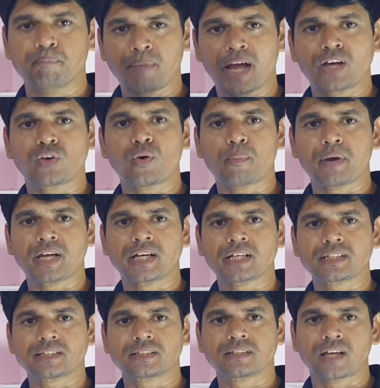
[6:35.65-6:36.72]

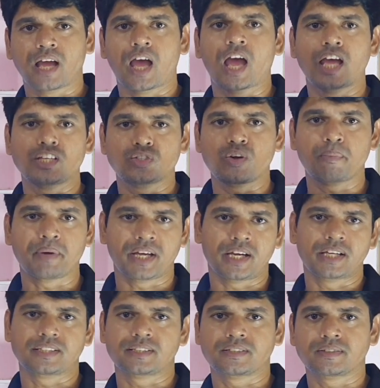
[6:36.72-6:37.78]
macropygus,
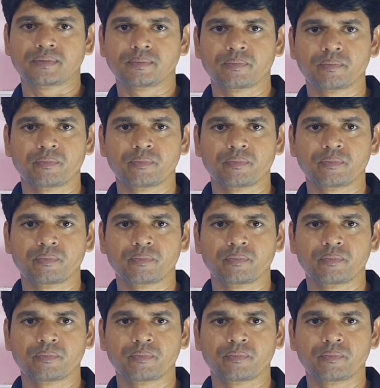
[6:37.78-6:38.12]
isopygus.